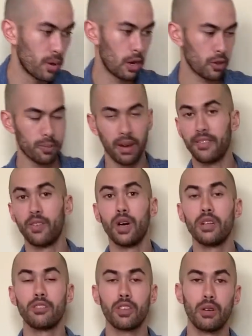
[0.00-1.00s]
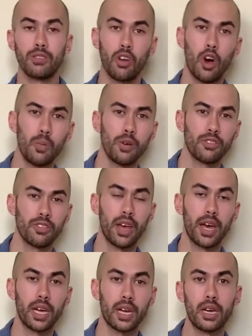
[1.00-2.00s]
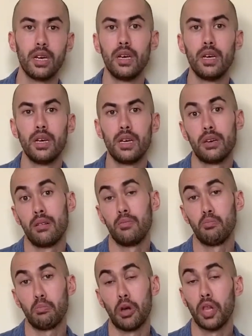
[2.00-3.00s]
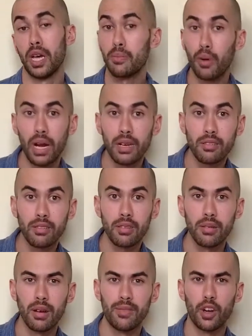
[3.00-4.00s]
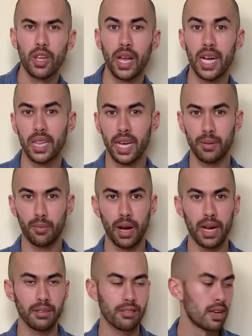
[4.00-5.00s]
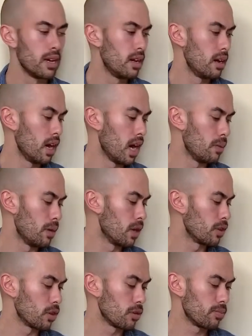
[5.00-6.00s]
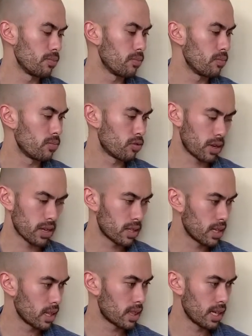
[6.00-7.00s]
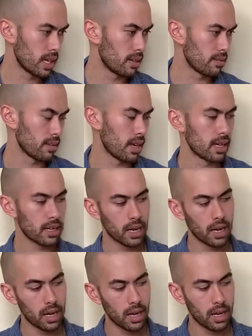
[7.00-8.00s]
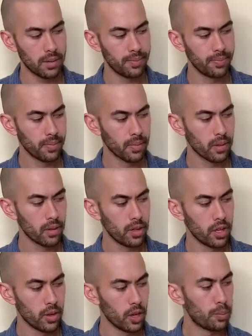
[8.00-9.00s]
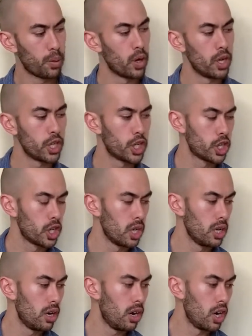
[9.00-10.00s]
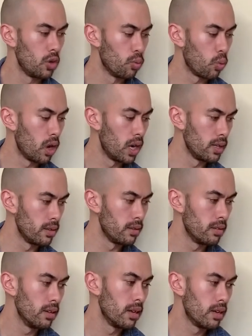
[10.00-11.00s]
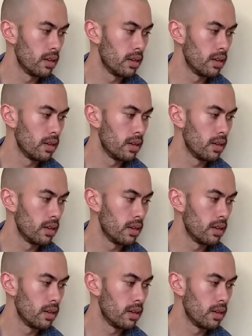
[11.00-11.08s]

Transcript: away with my foot. So it's almost like a leg press, a very light leg press. Other strengthening things, like he'll push on one